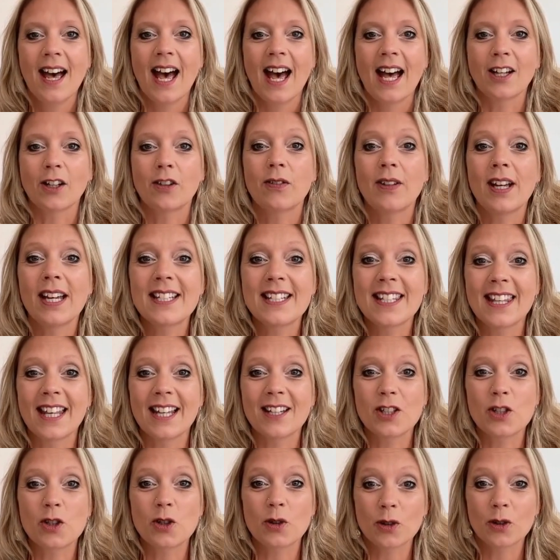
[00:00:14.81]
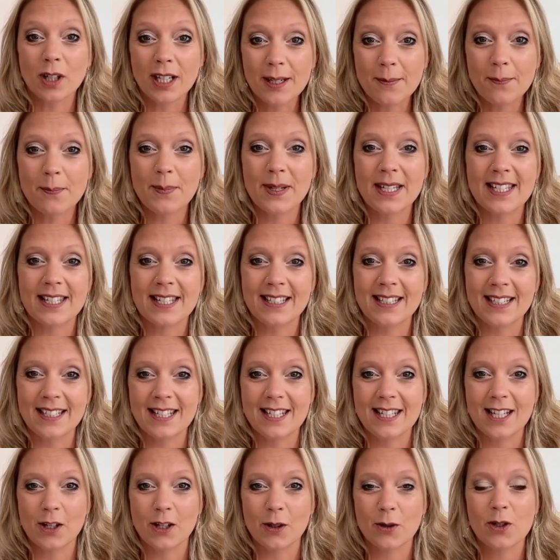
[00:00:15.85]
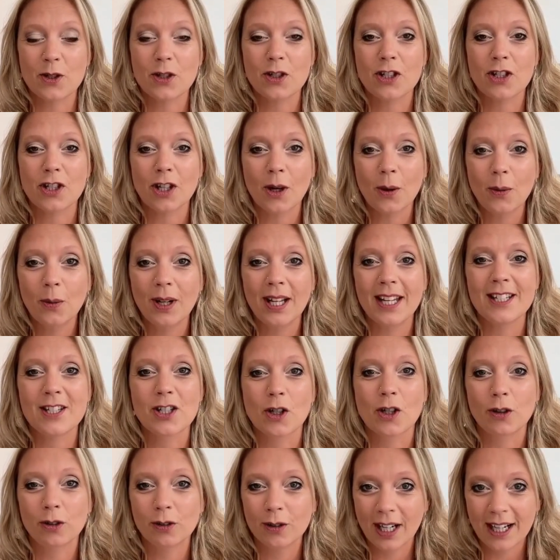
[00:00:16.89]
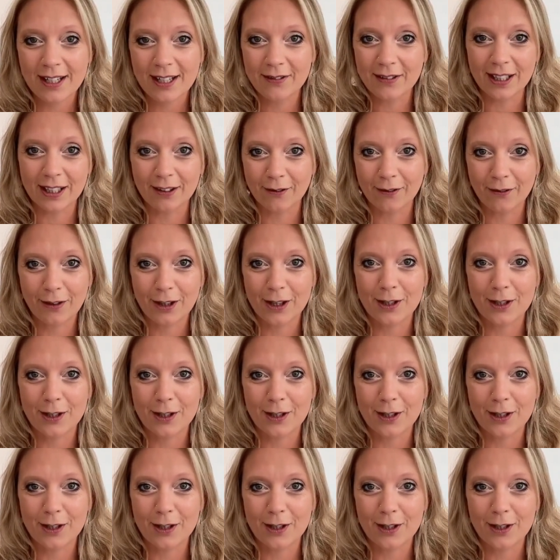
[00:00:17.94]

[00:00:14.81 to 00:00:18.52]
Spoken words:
and creating that dream business that your soul is craving for